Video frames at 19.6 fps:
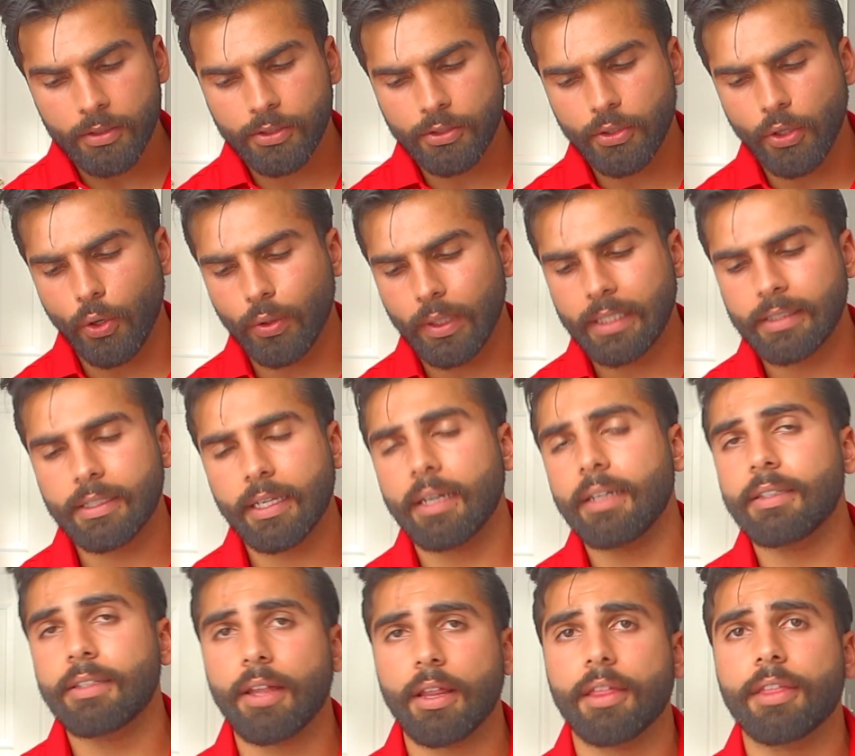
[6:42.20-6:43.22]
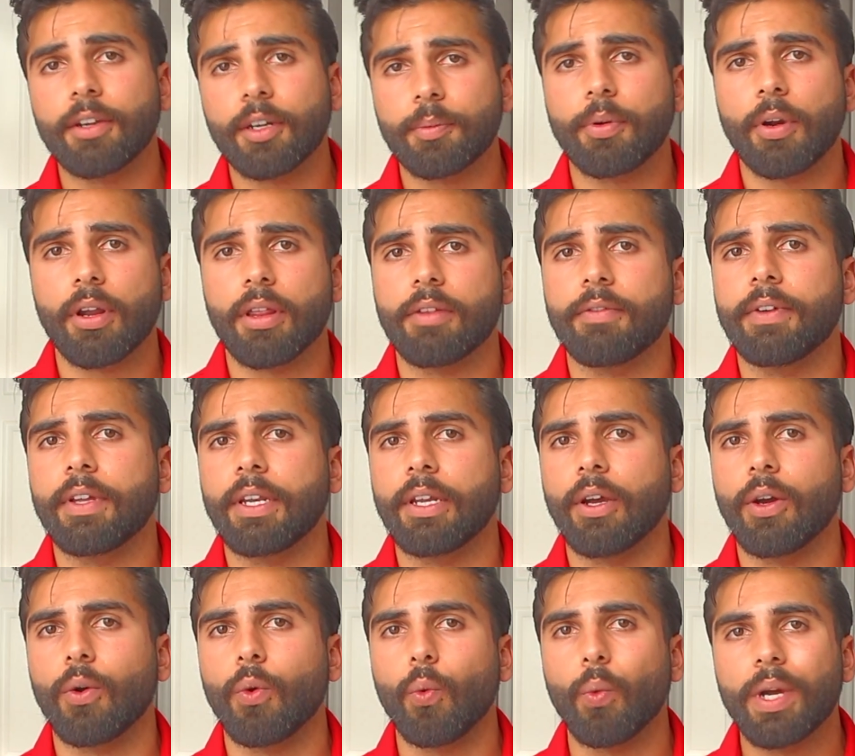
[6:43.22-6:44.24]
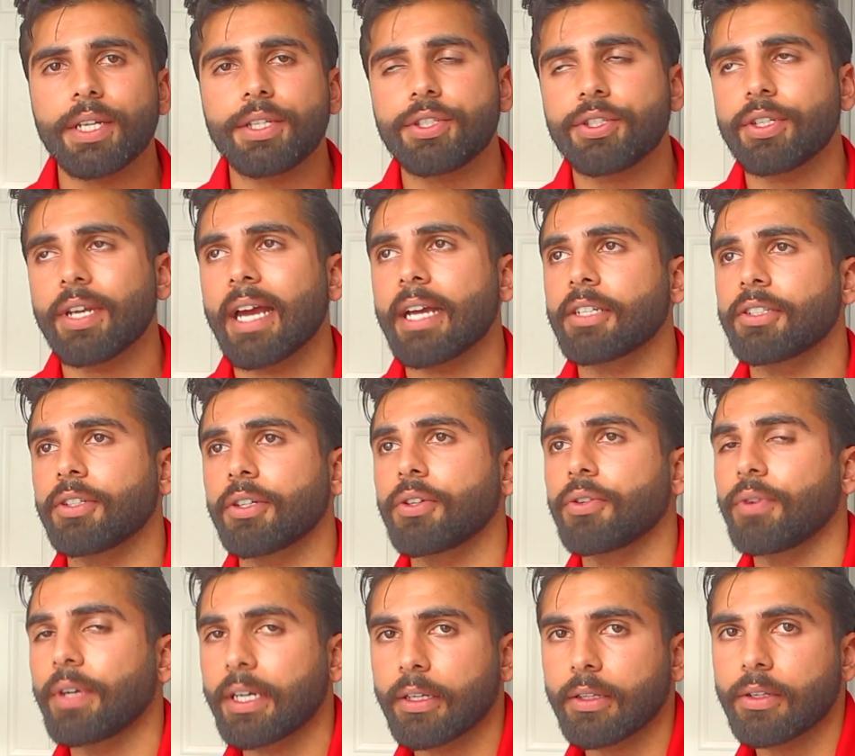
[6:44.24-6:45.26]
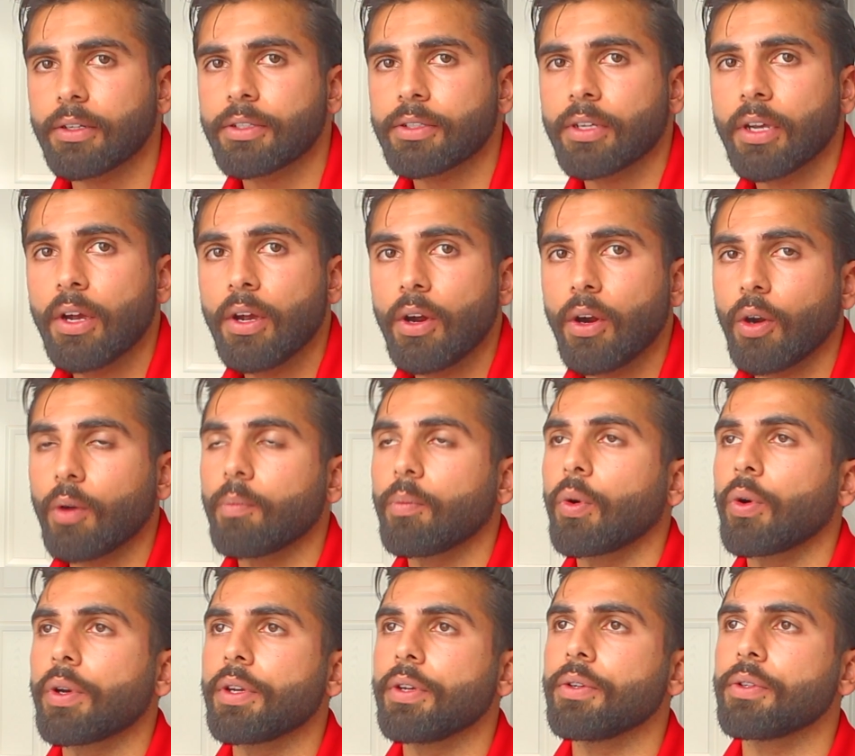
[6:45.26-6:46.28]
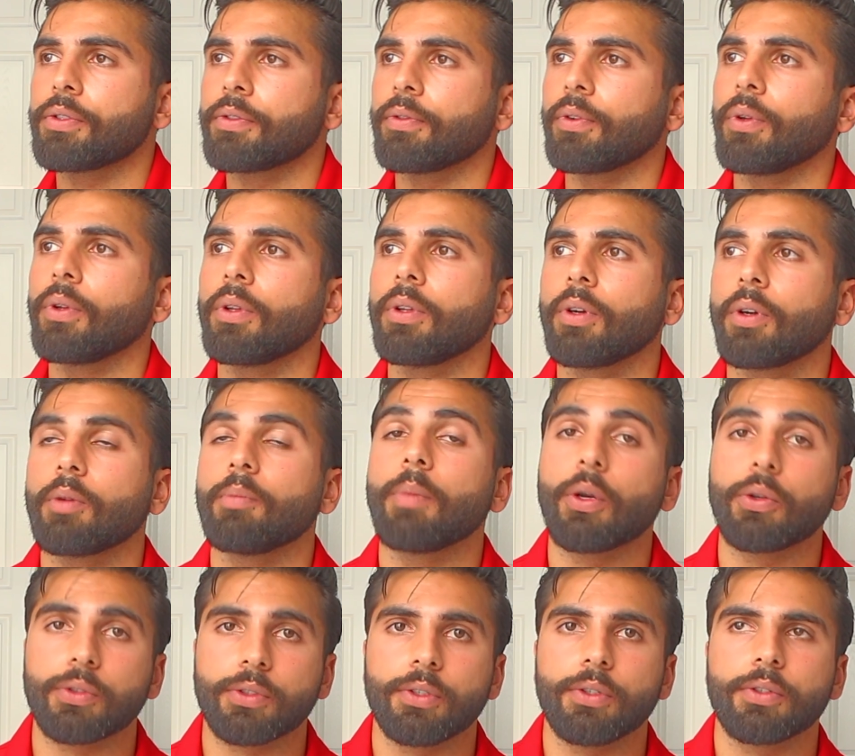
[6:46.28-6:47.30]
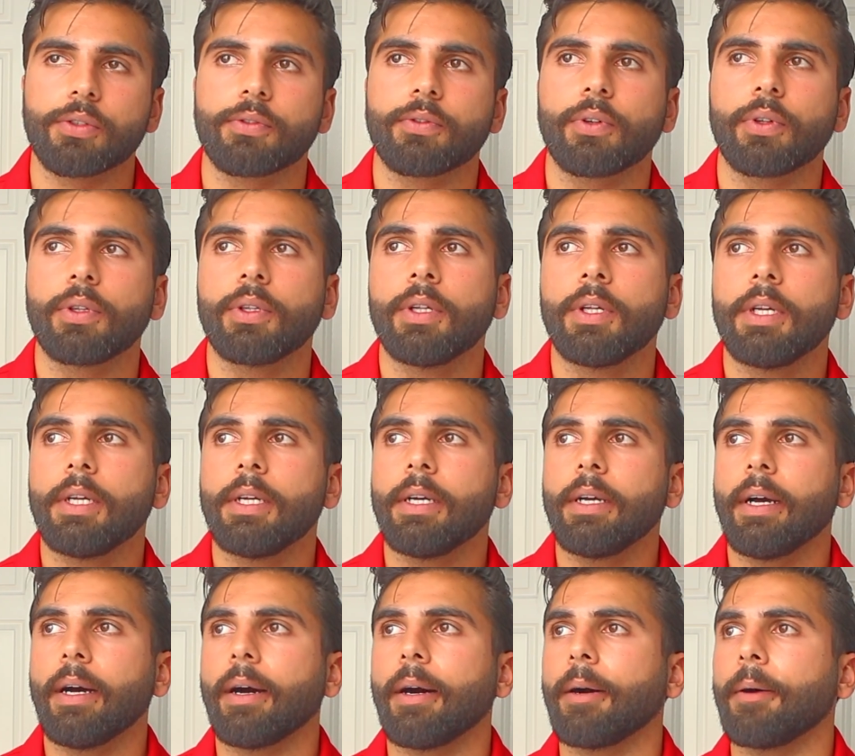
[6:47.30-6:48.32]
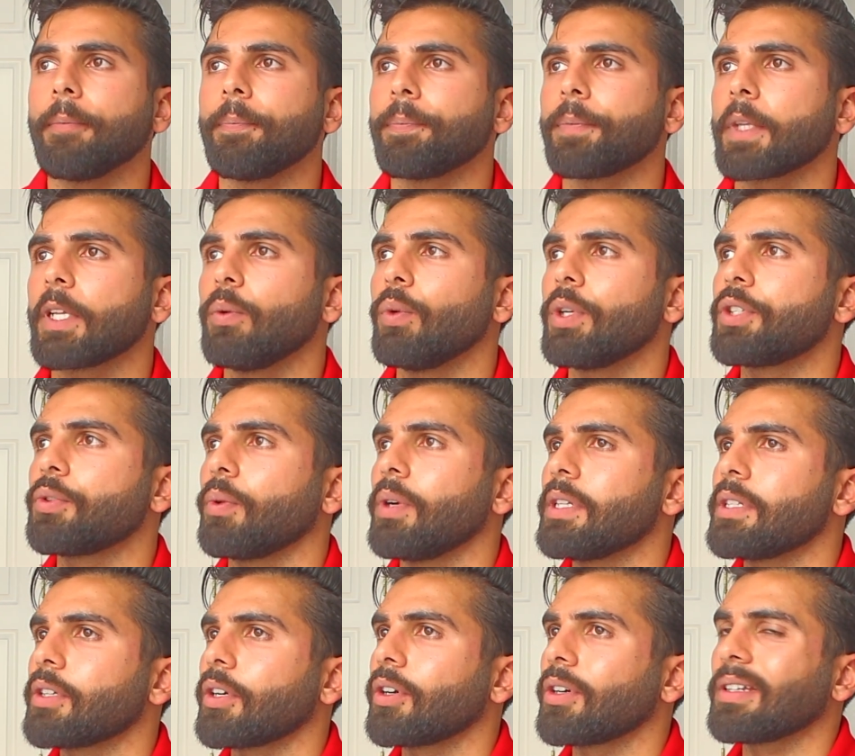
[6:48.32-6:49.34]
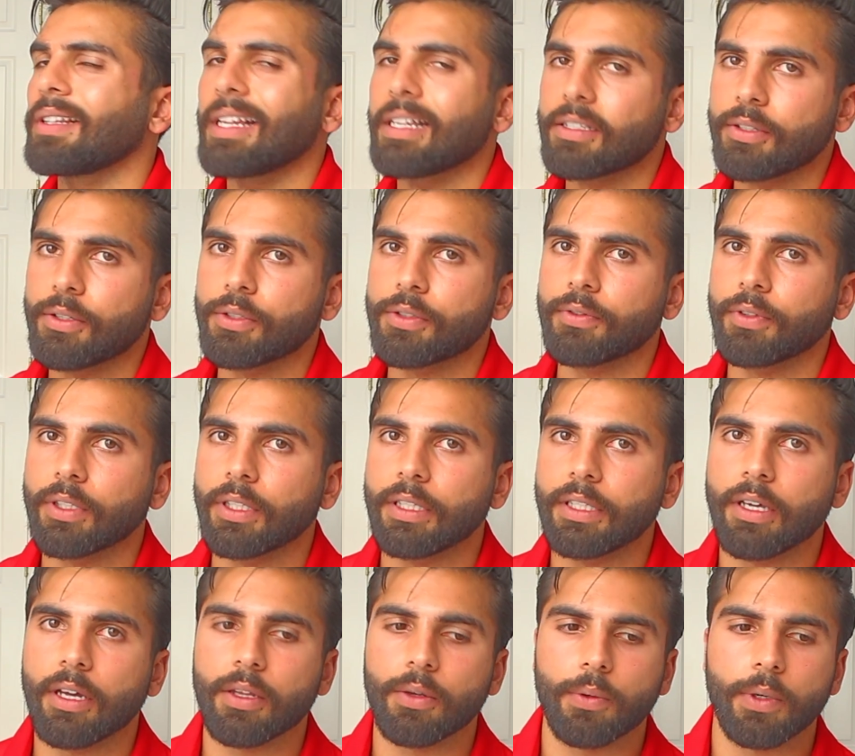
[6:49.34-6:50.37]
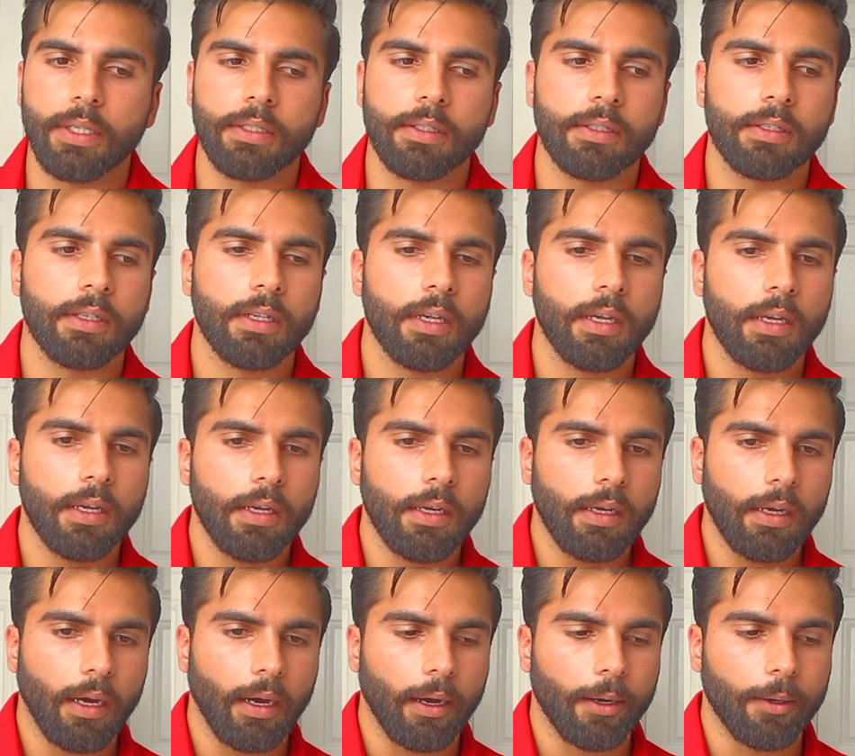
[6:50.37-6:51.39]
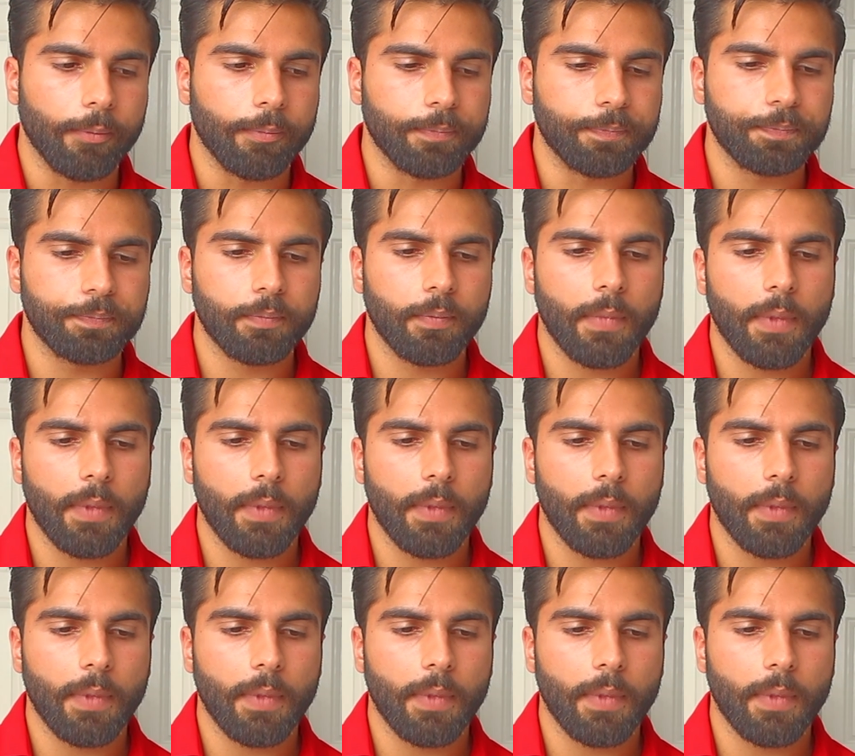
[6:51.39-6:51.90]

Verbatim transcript: so let's get into the third part of the video, which extracurriculars are more useful or most useful, um, which ones are less useful than the other ones. Um,